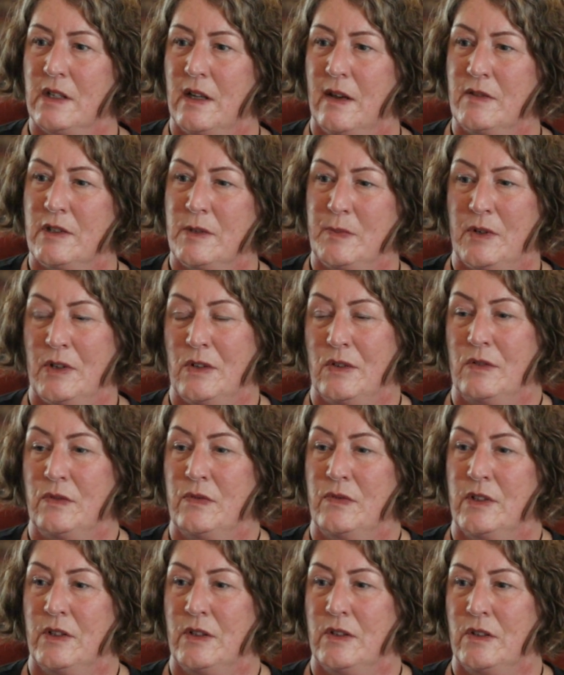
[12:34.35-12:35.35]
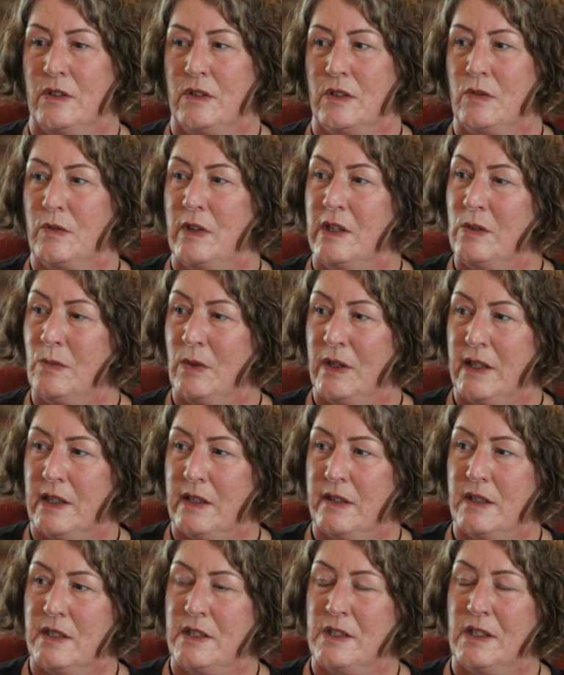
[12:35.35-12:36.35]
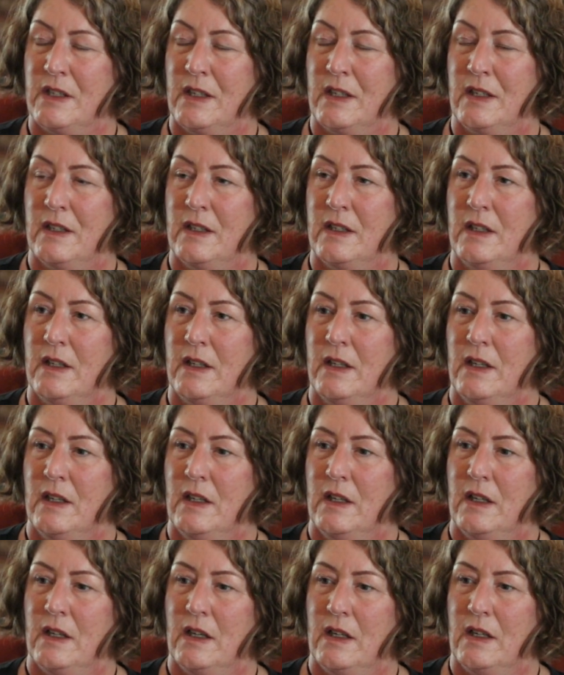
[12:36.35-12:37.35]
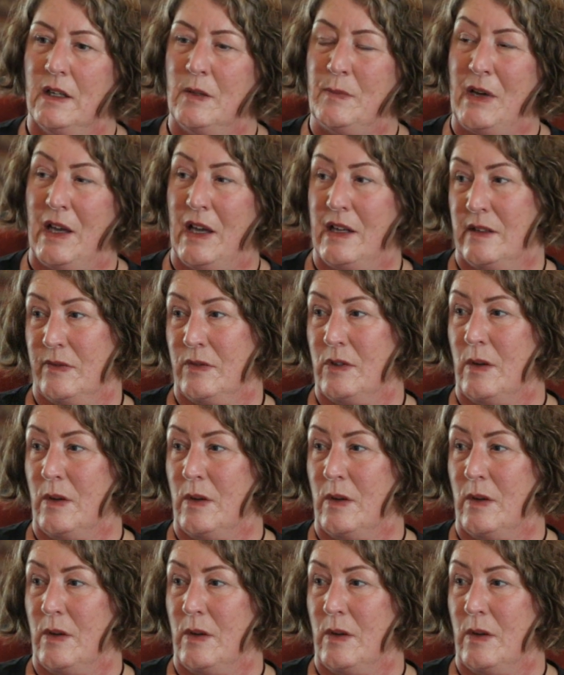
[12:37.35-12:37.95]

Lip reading: I've spoken for Green Week this year, ahead of